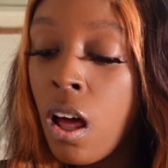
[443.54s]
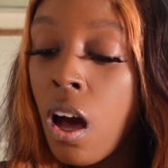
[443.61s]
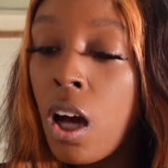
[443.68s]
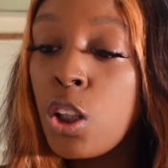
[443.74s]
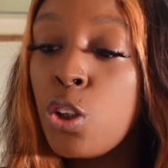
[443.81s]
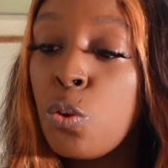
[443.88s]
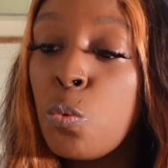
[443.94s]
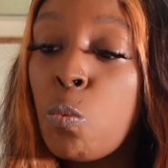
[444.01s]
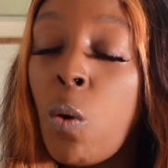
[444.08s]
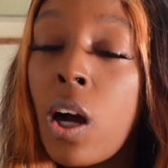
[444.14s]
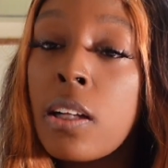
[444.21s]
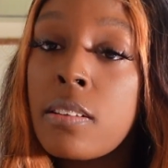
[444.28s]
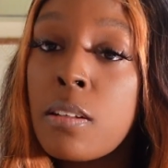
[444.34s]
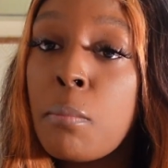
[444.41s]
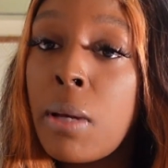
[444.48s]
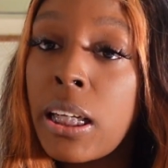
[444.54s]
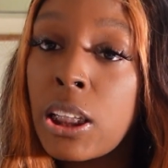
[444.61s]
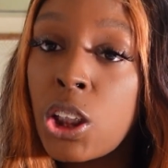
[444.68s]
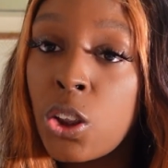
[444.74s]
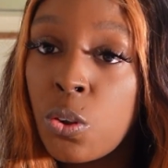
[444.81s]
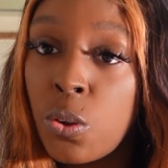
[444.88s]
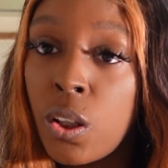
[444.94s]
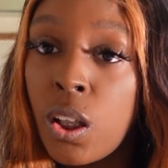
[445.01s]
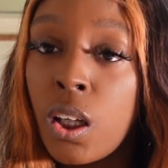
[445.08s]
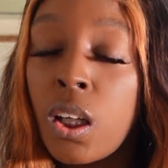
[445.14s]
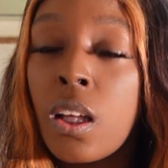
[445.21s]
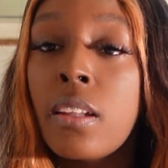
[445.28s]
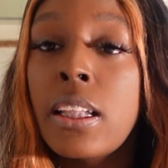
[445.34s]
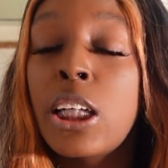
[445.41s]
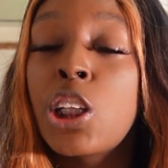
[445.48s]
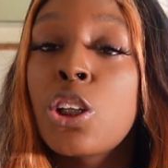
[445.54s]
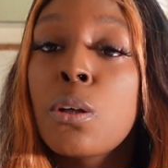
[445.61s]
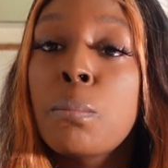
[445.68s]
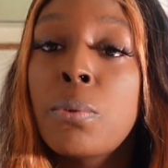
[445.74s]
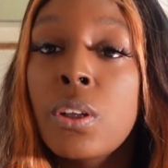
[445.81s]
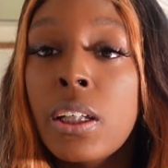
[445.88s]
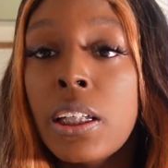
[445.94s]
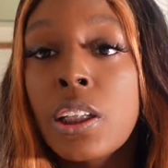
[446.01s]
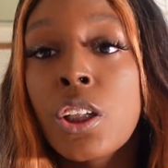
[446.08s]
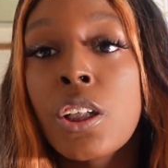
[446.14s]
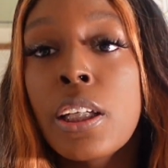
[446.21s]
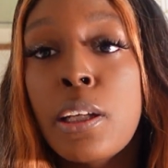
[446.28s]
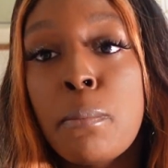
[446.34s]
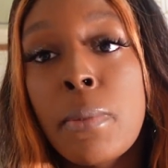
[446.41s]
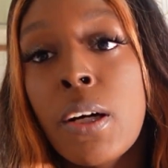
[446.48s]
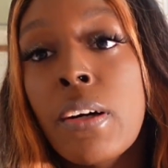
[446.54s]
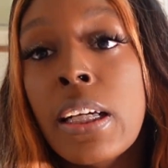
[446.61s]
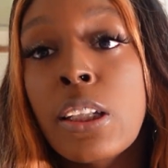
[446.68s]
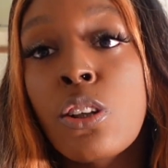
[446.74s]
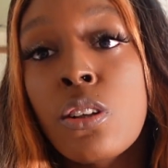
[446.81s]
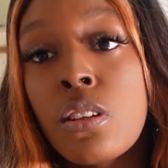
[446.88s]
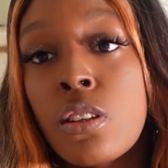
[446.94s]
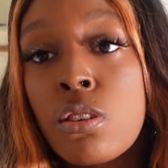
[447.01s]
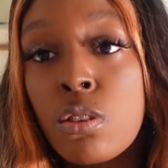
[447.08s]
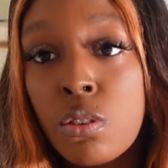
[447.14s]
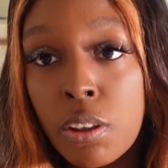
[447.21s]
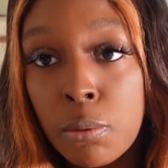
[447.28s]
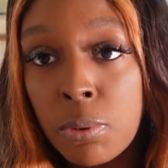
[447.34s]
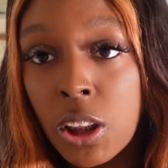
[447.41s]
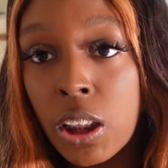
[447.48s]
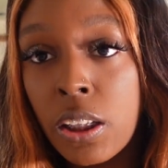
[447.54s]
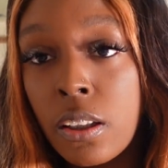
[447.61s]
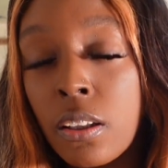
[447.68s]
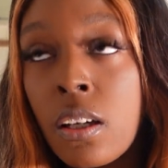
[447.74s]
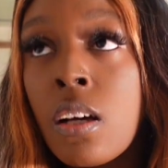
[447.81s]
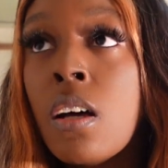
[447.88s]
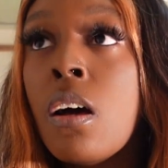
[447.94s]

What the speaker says: You want to make sure that you're putting your email in your description,